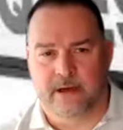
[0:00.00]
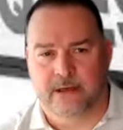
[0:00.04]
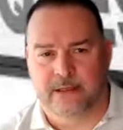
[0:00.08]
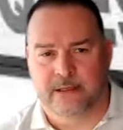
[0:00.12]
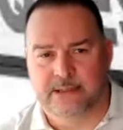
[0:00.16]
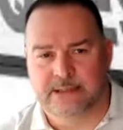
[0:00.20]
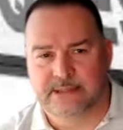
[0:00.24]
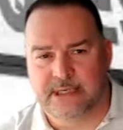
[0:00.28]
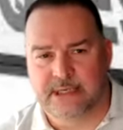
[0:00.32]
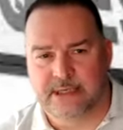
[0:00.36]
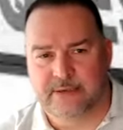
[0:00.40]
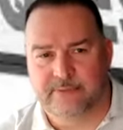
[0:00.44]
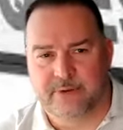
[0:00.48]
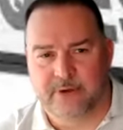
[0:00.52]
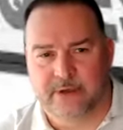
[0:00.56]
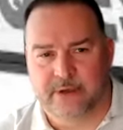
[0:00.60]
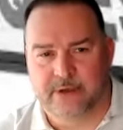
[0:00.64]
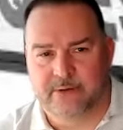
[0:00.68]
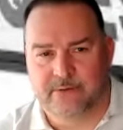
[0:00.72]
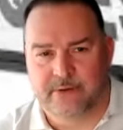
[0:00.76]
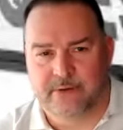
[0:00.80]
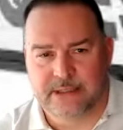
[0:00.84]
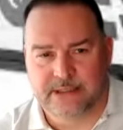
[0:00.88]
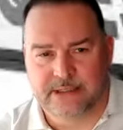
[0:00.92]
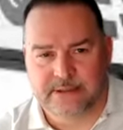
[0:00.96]
On the second part of the
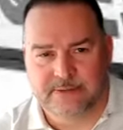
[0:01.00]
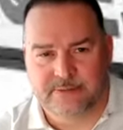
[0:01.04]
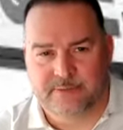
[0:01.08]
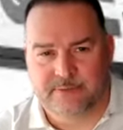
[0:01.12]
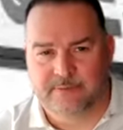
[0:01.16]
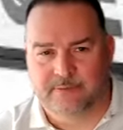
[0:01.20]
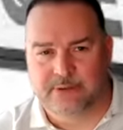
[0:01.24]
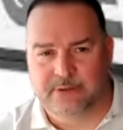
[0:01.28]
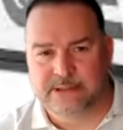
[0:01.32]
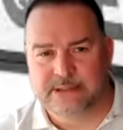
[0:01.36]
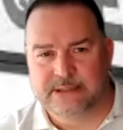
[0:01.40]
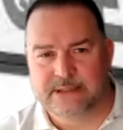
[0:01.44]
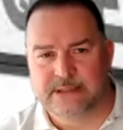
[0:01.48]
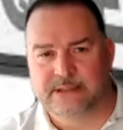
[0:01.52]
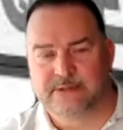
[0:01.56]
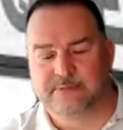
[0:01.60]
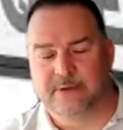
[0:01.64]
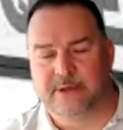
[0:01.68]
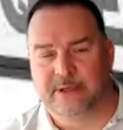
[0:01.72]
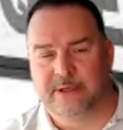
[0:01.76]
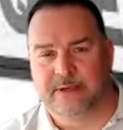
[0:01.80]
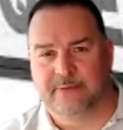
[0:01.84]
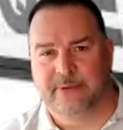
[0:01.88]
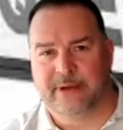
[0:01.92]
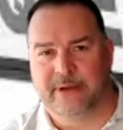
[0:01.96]
question, please
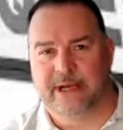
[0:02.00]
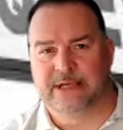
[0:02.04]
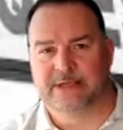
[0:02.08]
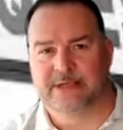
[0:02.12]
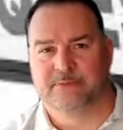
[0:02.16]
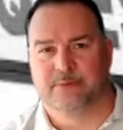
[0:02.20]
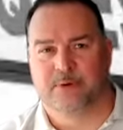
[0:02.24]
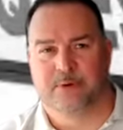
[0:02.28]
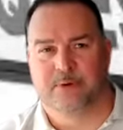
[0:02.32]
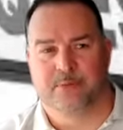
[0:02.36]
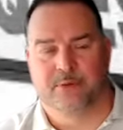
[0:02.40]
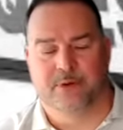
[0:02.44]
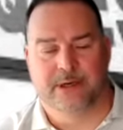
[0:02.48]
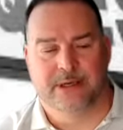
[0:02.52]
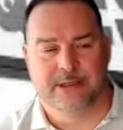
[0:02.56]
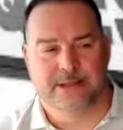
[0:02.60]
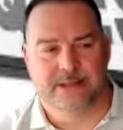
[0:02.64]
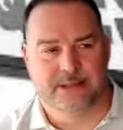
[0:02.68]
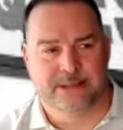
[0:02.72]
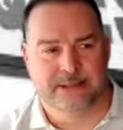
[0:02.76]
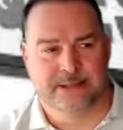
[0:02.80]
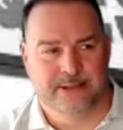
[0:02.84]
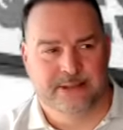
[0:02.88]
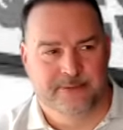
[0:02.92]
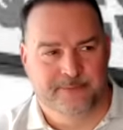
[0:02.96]
explain the passport
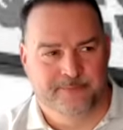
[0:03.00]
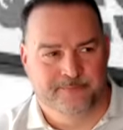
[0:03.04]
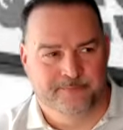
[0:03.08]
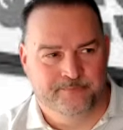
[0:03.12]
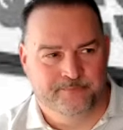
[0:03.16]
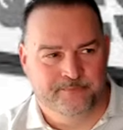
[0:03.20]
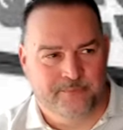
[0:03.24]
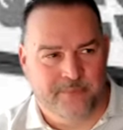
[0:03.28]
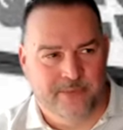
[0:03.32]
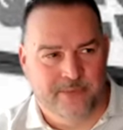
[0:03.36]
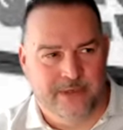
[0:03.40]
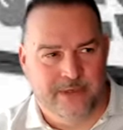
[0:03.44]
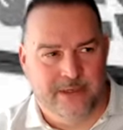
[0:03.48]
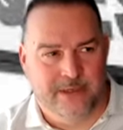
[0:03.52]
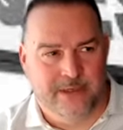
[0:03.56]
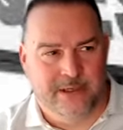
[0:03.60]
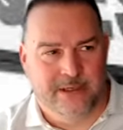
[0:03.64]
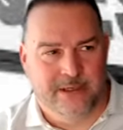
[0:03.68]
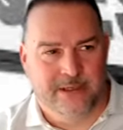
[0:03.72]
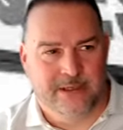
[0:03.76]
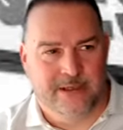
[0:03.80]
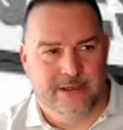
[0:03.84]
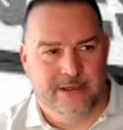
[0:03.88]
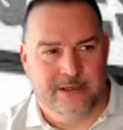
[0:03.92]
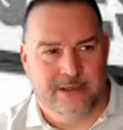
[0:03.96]
process.
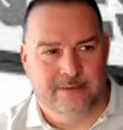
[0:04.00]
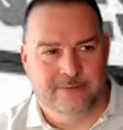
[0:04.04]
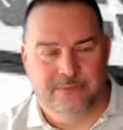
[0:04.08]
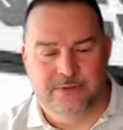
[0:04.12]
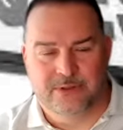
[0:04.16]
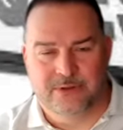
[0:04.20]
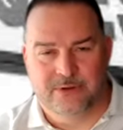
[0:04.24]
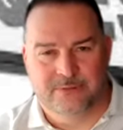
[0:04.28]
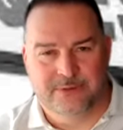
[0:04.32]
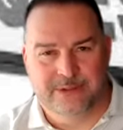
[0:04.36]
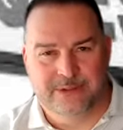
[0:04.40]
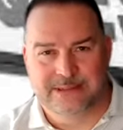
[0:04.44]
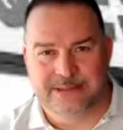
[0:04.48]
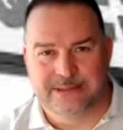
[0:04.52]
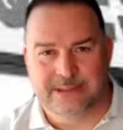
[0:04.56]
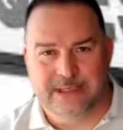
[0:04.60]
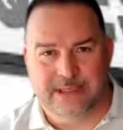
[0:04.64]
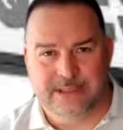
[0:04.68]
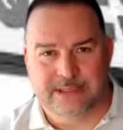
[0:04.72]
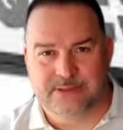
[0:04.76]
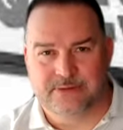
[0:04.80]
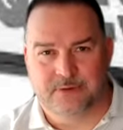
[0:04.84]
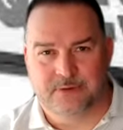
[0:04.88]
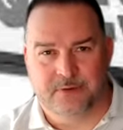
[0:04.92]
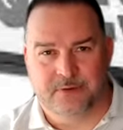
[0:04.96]
Nobody
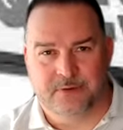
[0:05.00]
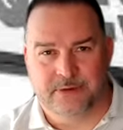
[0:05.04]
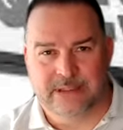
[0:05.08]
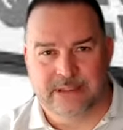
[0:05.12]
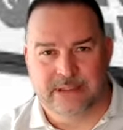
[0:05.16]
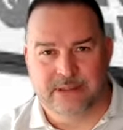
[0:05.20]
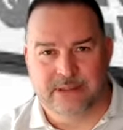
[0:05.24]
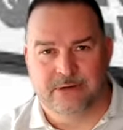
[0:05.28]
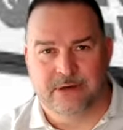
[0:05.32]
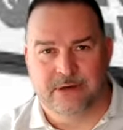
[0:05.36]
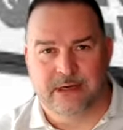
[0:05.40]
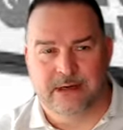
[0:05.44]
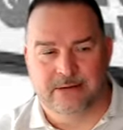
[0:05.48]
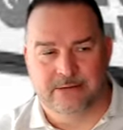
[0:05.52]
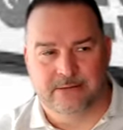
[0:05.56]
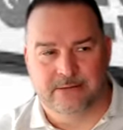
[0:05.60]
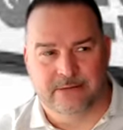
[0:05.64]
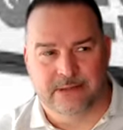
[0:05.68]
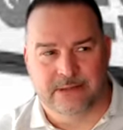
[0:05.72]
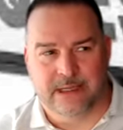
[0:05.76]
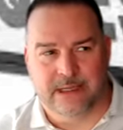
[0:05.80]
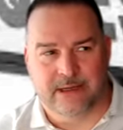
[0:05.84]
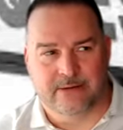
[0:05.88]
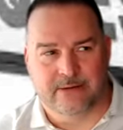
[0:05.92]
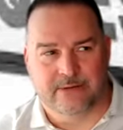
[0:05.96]
does what we do
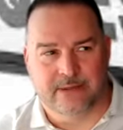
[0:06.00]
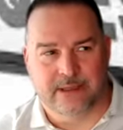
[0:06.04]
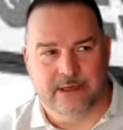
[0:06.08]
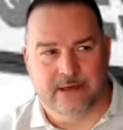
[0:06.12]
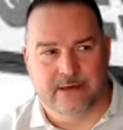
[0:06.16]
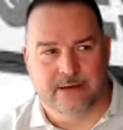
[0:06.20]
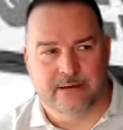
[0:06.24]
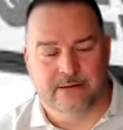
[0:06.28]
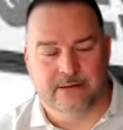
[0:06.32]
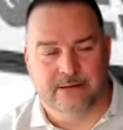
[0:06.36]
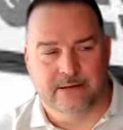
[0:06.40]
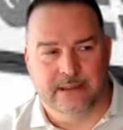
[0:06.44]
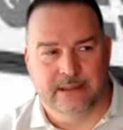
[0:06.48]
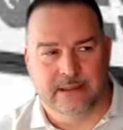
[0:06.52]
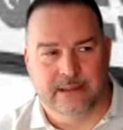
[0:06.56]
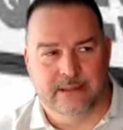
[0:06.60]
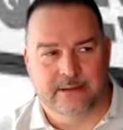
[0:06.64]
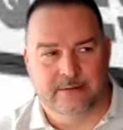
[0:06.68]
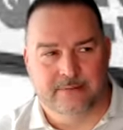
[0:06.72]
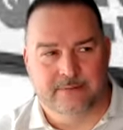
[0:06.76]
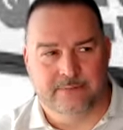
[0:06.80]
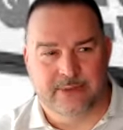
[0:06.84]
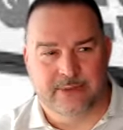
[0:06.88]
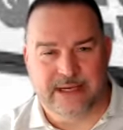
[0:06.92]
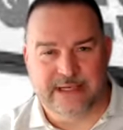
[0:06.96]
out there
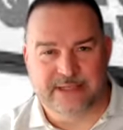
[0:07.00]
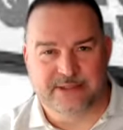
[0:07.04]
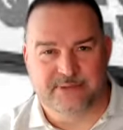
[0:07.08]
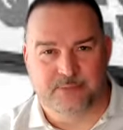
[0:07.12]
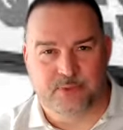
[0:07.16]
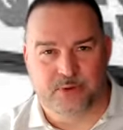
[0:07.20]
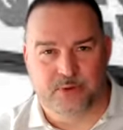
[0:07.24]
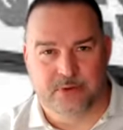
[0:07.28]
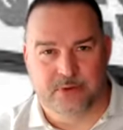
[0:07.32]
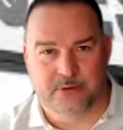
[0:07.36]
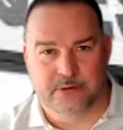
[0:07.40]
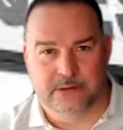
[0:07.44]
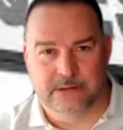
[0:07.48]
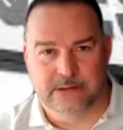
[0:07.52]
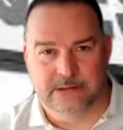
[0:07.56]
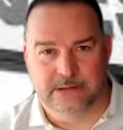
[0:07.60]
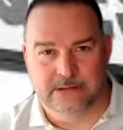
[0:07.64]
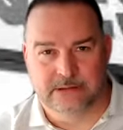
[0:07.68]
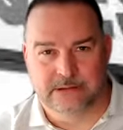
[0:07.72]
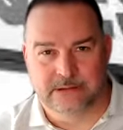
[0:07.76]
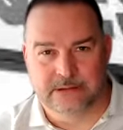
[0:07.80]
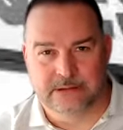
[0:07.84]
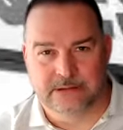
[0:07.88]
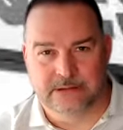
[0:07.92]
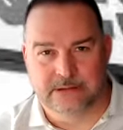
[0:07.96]
in passport
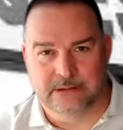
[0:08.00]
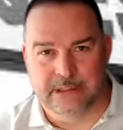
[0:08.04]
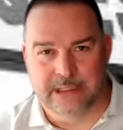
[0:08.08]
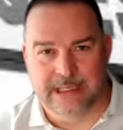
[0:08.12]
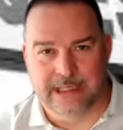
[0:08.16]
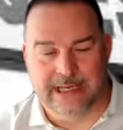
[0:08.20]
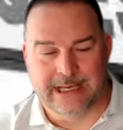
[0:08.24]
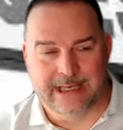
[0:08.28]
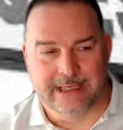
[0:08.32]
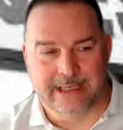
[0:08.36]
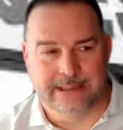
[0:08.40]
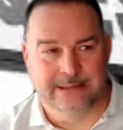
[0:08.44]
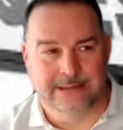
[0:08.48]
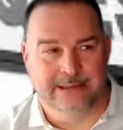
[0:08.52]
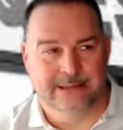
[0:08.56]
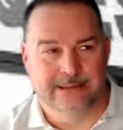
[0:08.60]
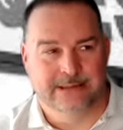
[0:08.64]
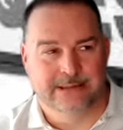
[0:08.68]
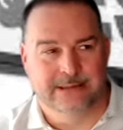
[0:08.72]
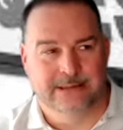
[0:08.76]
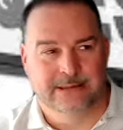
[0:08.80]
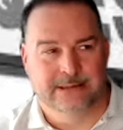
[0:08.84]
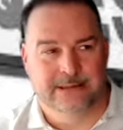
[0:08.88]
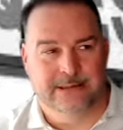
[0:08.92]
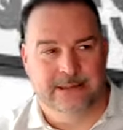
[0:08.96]
land.
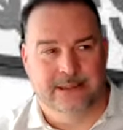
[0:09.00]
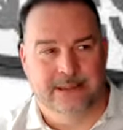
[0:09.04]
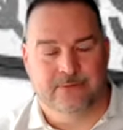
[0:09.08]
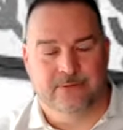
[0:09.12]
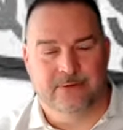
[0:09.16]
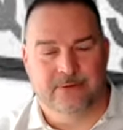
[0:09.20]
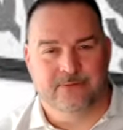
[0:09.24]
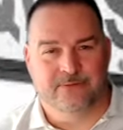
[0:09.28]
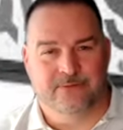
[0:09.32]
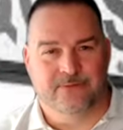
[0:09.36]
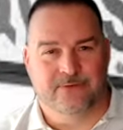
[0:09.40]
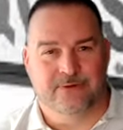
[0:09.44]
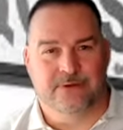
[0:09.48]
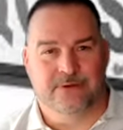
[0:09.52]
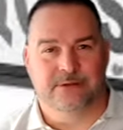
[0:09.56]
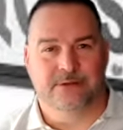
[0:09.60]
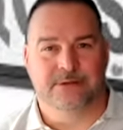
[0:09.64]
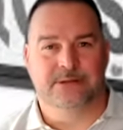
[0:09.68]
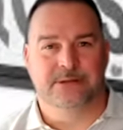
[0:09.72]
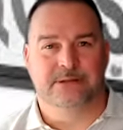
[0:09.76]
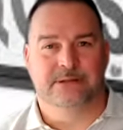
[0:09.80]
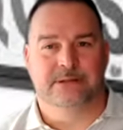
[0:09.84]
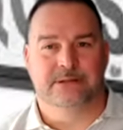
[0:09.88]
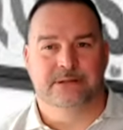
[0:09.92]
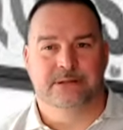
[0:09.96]
I want to
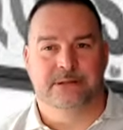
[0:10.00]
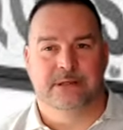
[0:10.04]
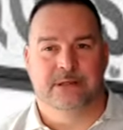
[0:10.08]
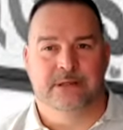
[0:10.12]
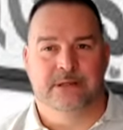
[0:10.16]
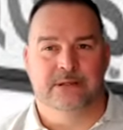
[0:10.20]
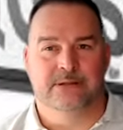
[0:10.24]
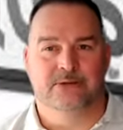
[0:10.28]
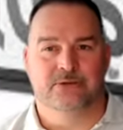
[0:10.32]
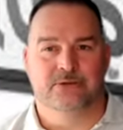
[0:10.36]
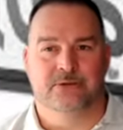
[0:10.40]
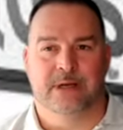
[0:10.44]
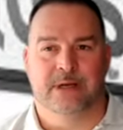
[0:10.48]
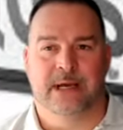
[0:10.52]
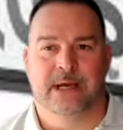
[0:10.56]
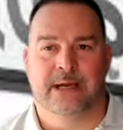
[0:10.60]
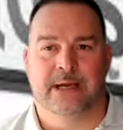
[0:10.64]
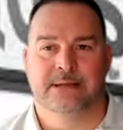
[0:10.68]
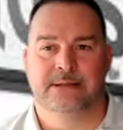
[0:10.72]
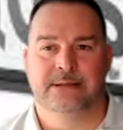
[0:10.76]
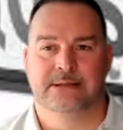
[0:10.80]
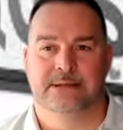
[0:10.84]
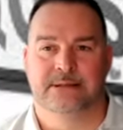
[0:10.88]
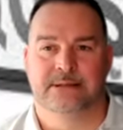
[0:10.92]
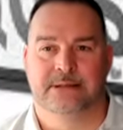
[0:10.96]
first
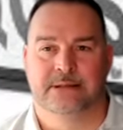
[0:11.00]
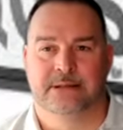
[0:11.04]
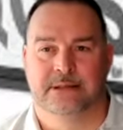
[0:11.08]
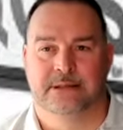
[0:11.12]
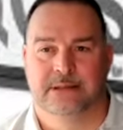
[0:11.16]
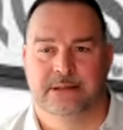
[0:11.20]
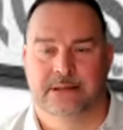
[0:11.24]
address